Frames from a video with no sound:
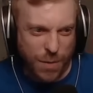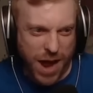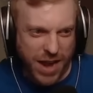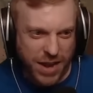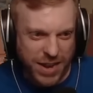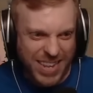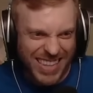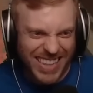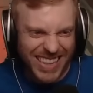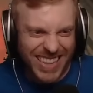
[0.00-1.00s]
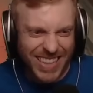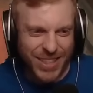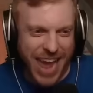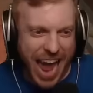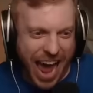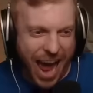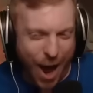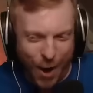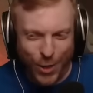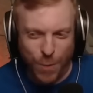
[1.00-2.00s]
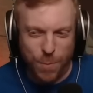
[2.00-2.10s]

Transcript: not. No, the